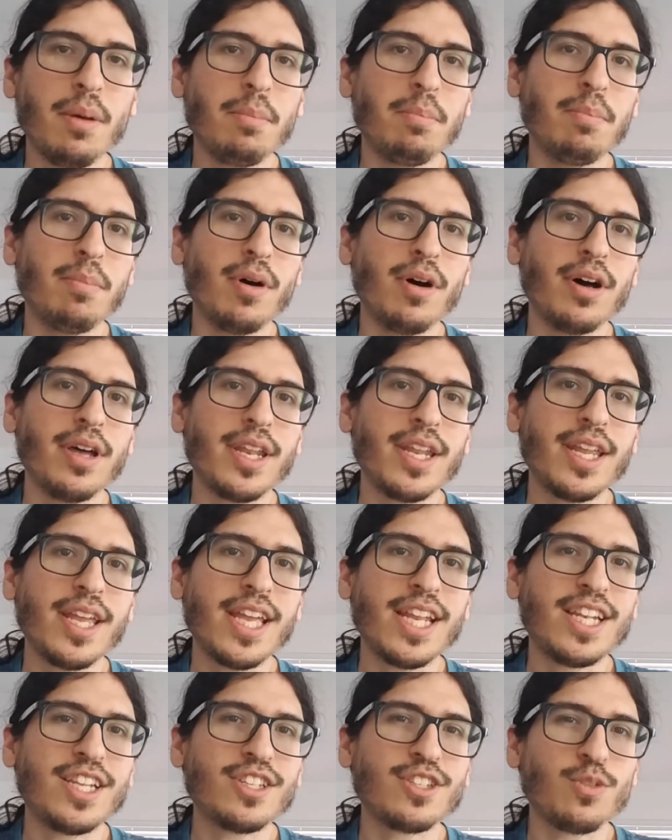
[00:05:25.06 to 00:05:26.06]
but
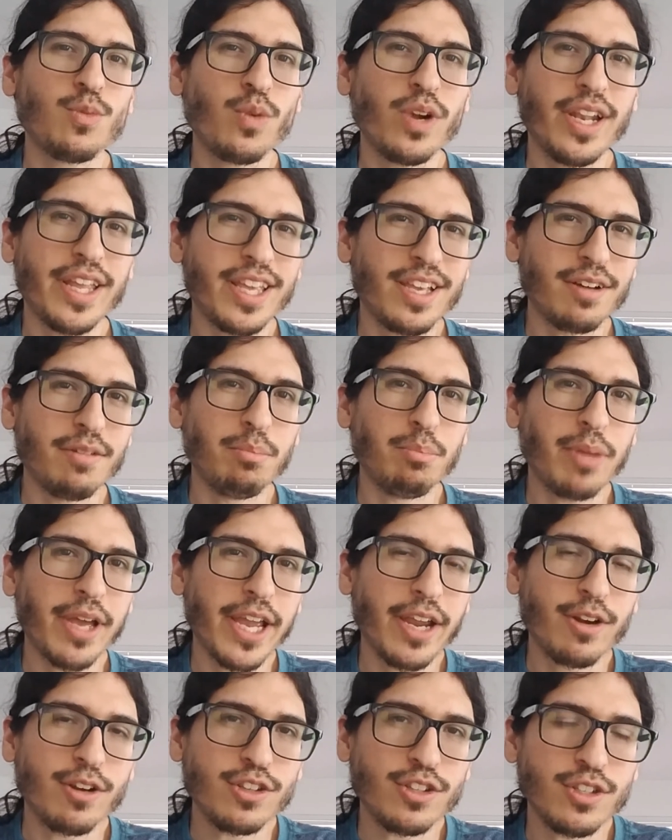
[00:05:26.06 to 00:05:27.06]
it doesn't really
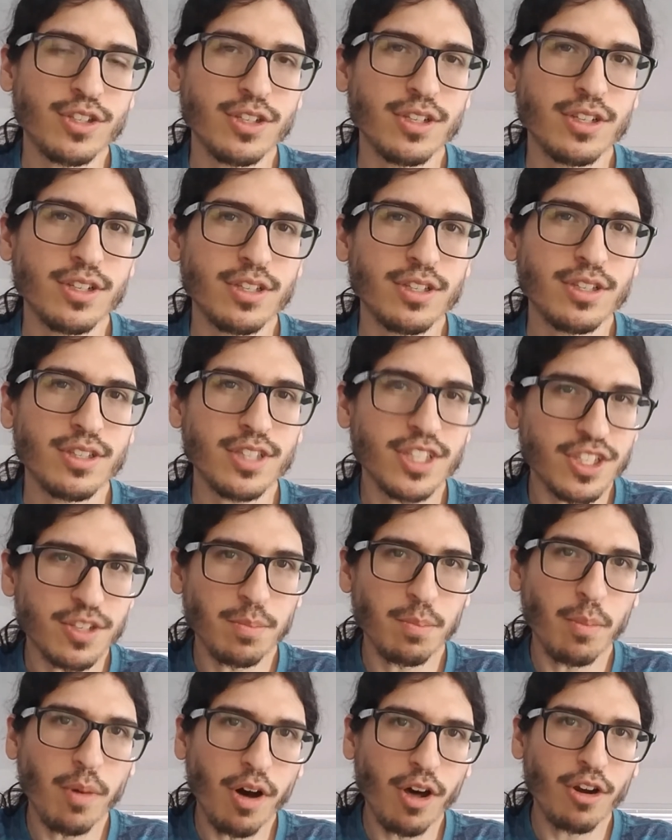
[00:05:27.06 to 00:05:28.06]
compare to this
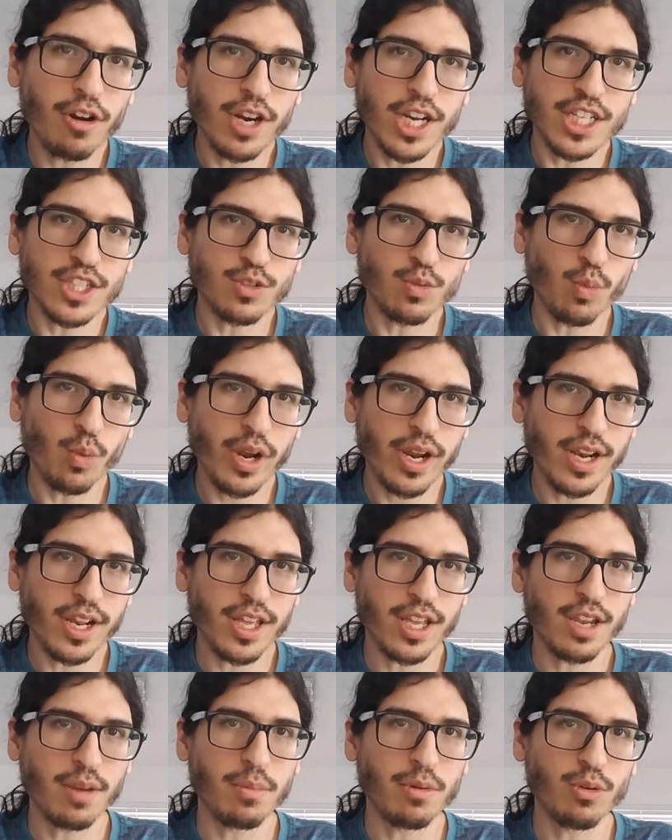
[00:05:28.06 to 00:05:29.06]
modern Israeli
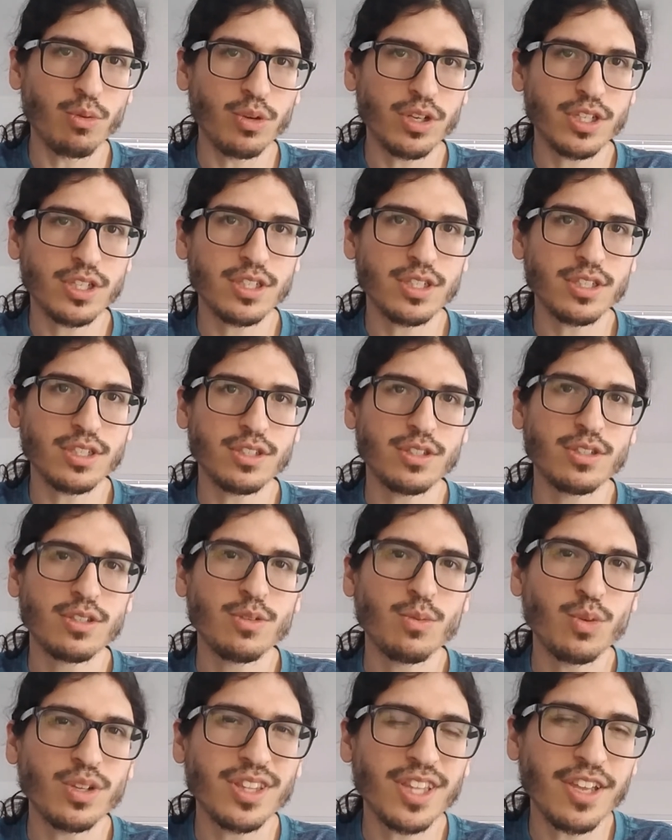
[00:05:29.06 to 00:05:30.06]
Hebrew, which is
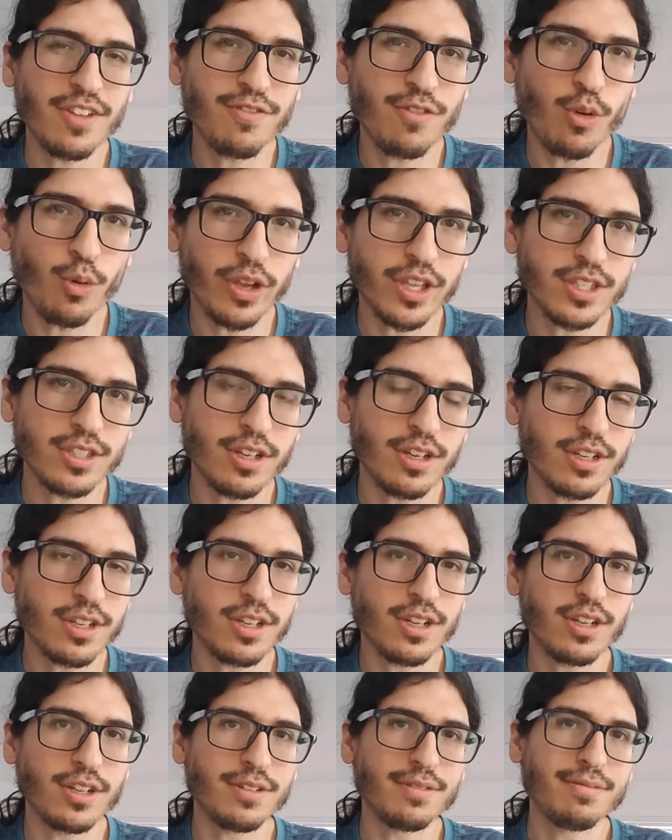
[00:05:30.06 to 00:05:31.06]
what they focus
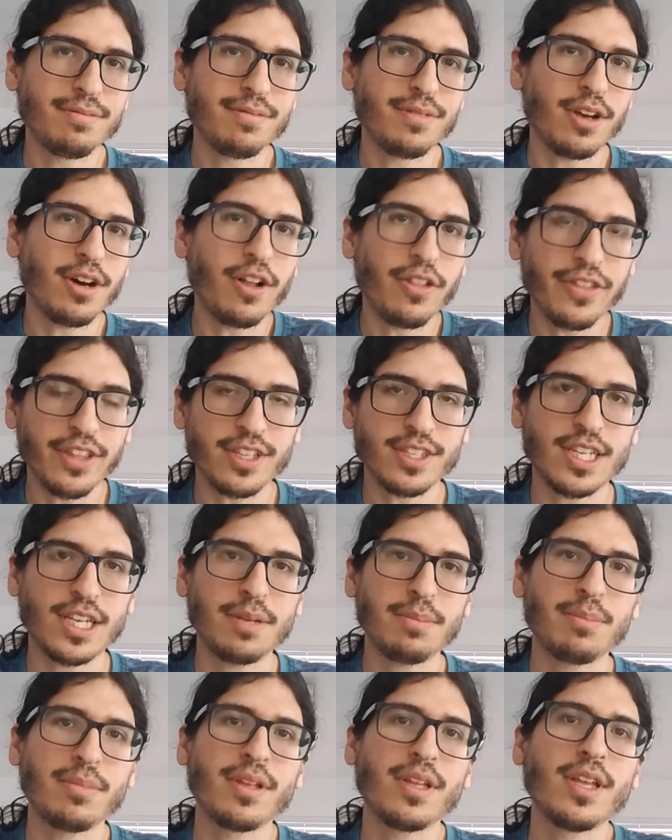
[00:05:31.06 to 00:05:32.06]
on this app.
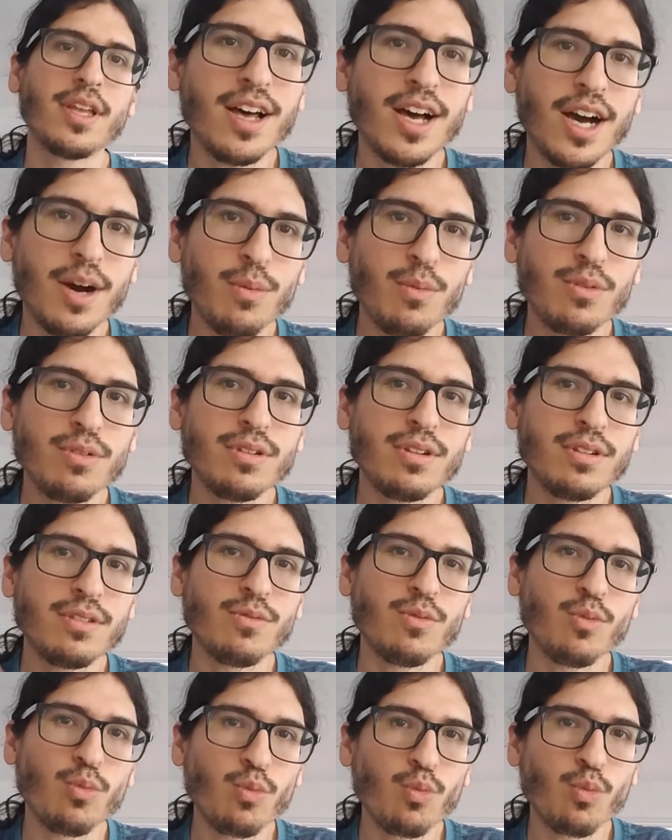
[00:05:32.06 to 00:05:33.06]
I would
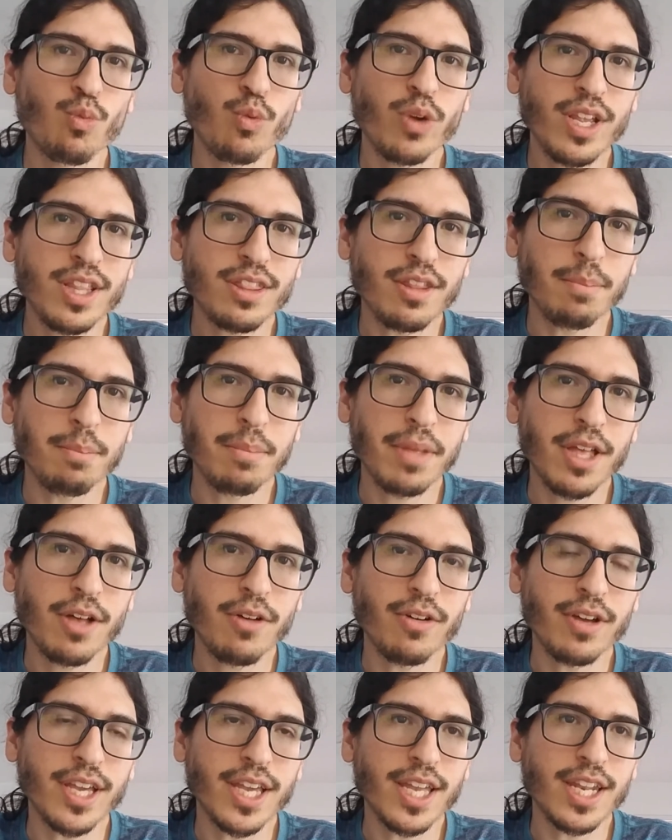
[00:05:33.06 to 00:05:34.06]
ring the bell
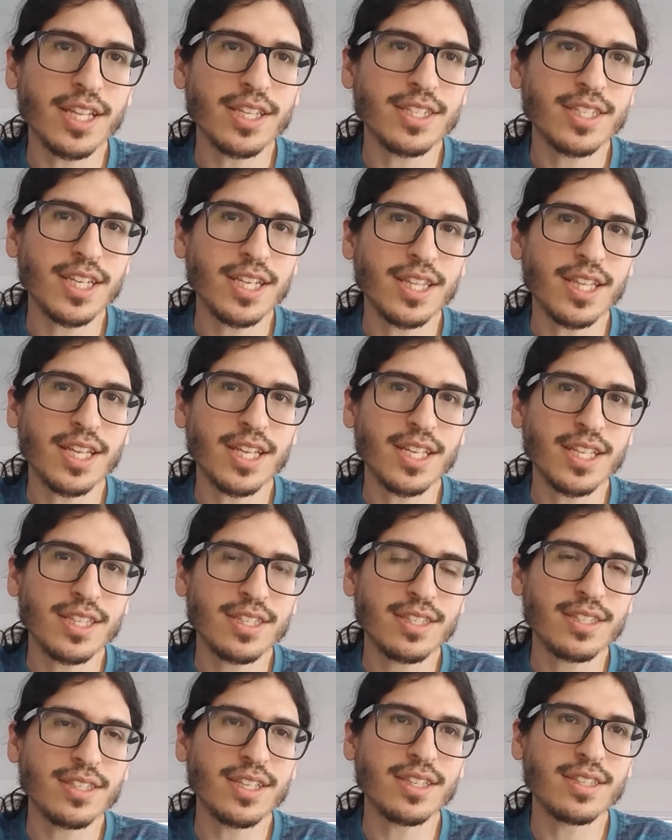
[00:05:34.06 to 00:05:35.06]
again and say that
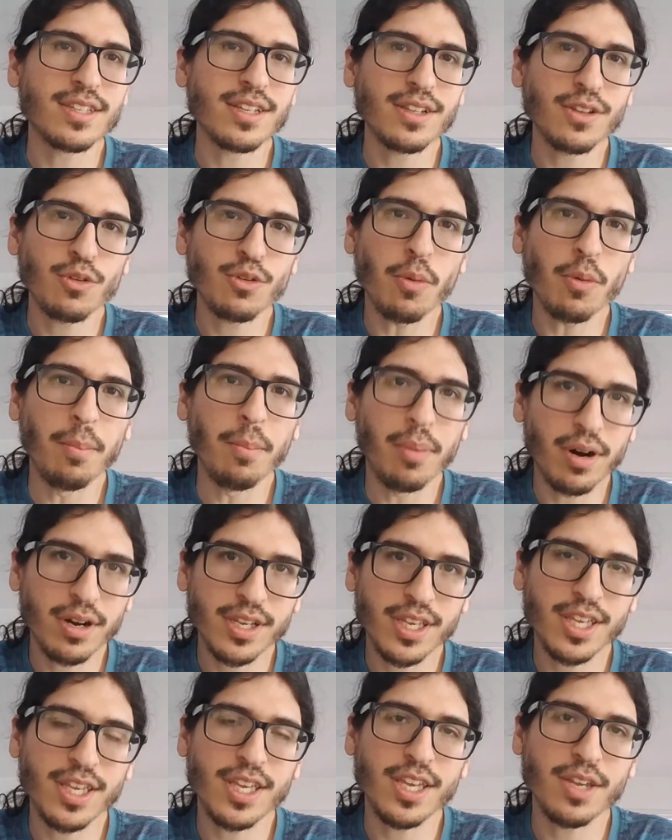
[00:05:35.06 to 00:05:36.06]
it's a little
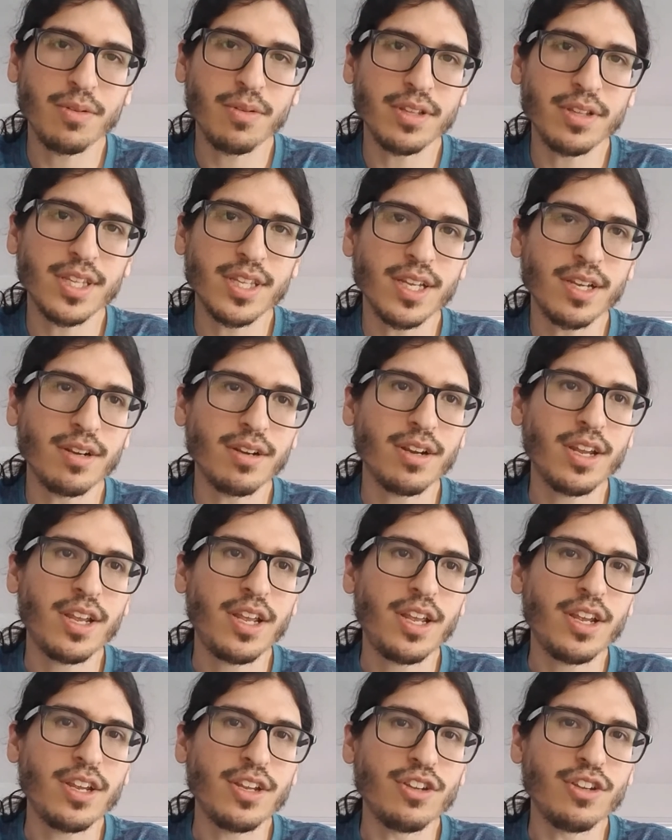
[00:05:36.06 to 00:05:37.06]
buggy here and there.
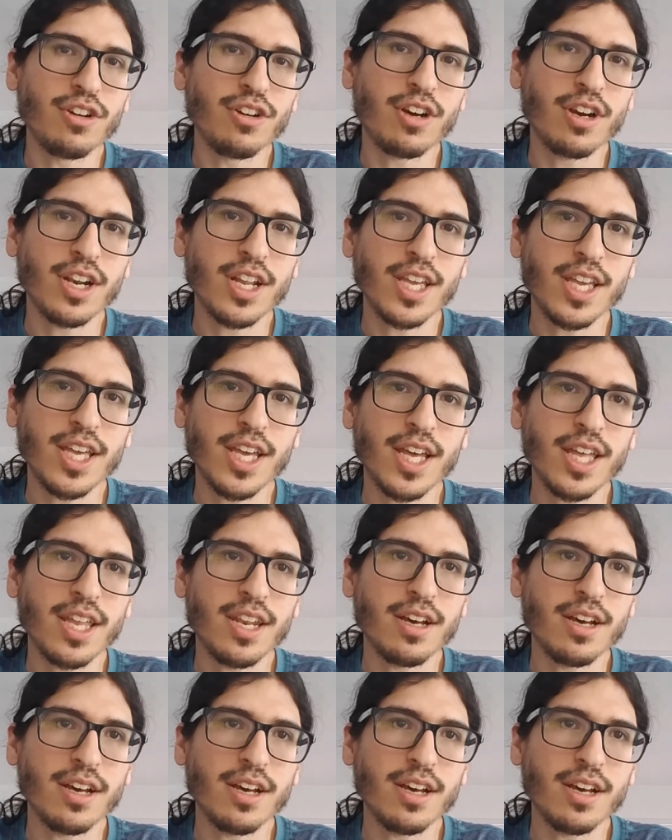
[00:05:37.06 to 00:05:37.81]
You're gonna get